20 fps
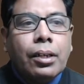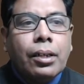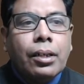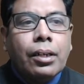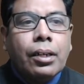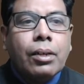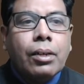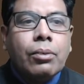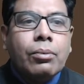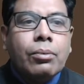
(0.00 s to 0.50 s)

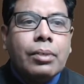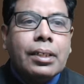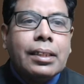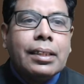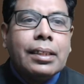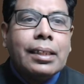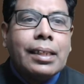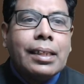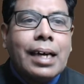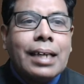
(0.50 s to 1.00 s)
Now, in the
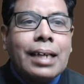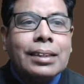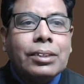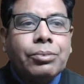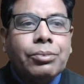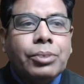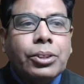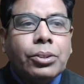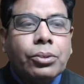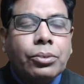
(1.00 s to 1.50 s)
last
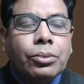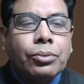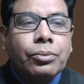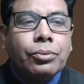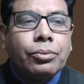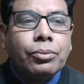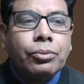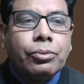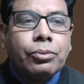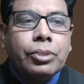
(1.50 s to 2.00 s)
video,
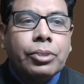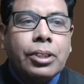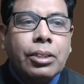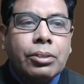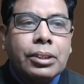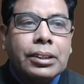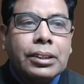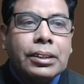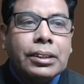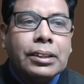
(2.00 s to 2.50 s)
we have
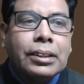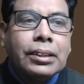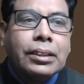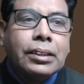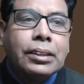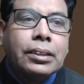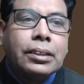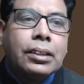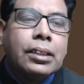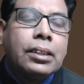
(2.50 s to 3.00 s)
discussed
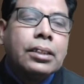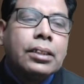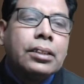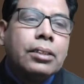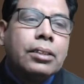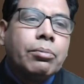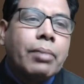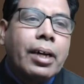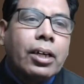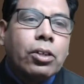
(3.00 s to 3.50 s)
the
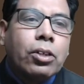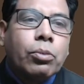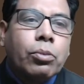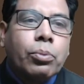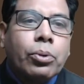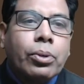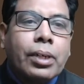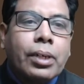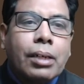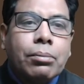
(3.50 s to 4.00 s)

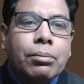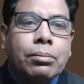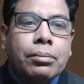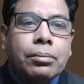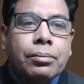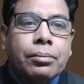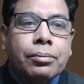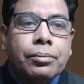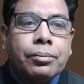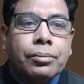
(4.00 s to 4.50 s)
microprogram
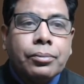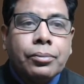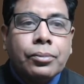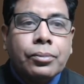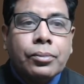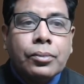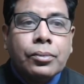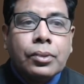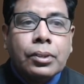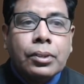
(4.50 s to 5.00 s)

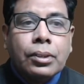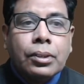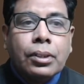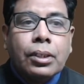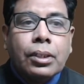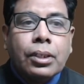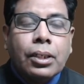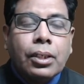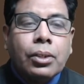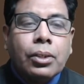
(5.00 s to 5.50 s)

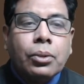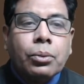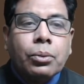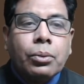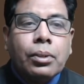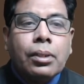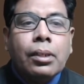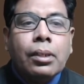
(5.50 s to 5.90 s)
control